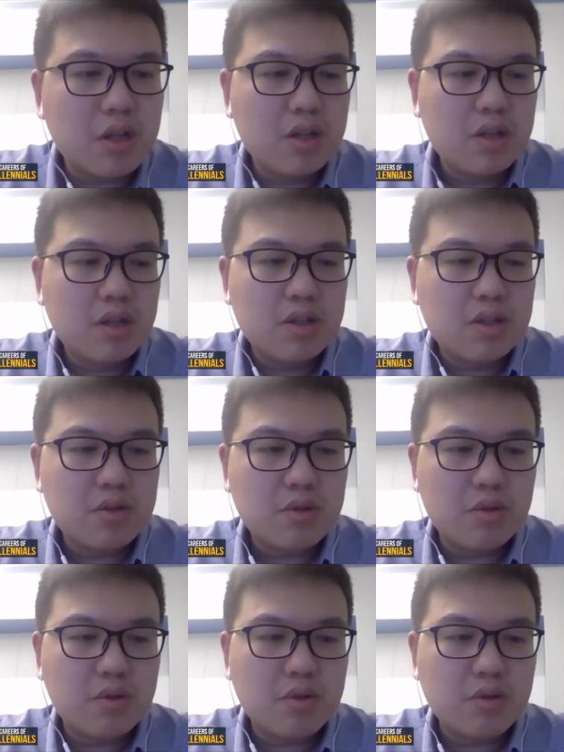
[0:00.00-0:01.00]

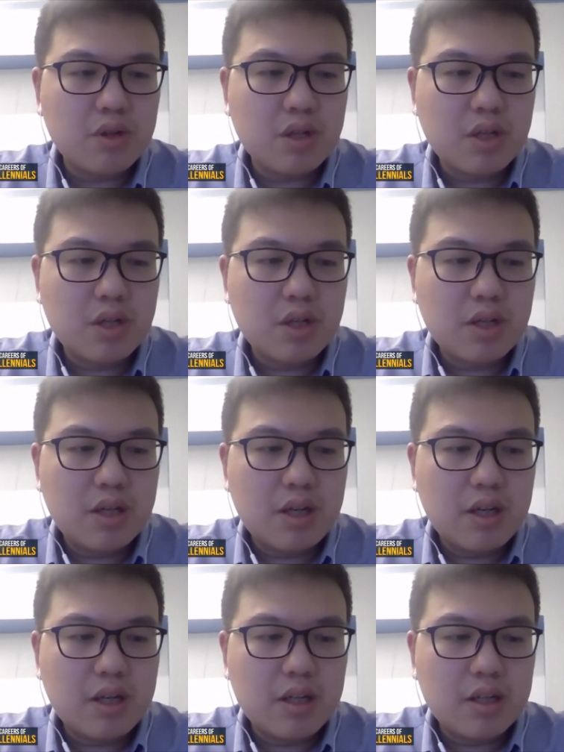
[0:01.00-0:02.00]
So
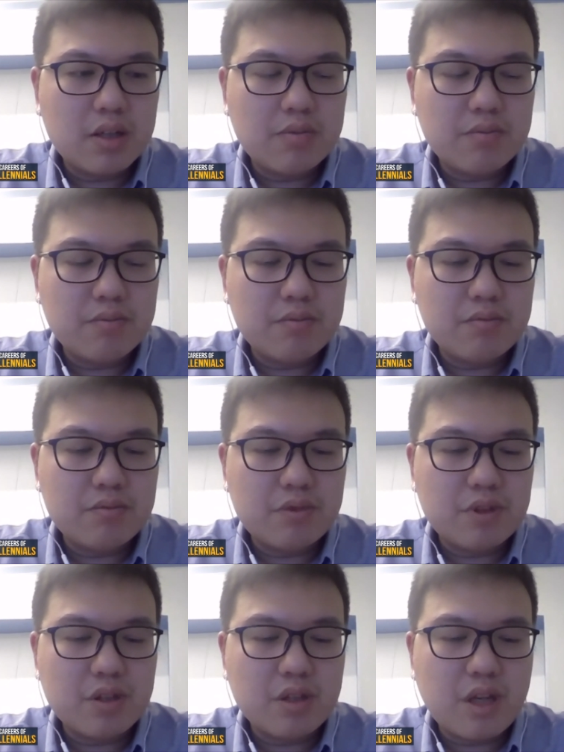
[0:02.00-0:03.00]

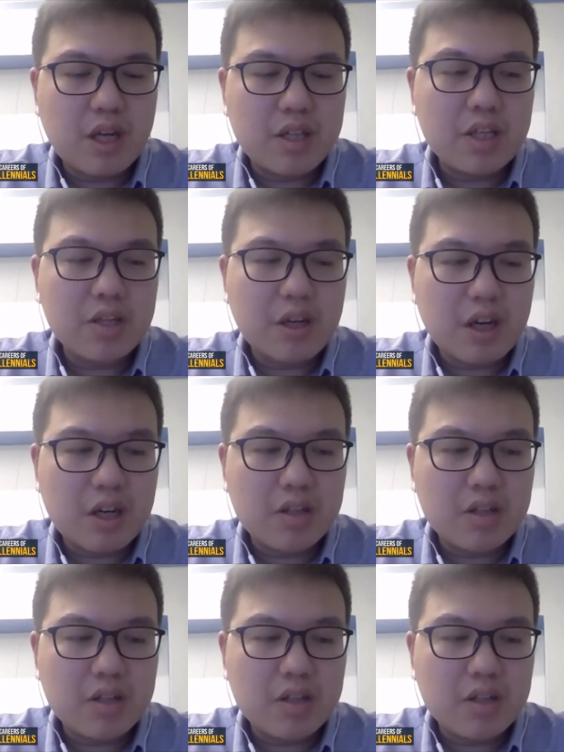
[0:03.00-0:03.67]
I think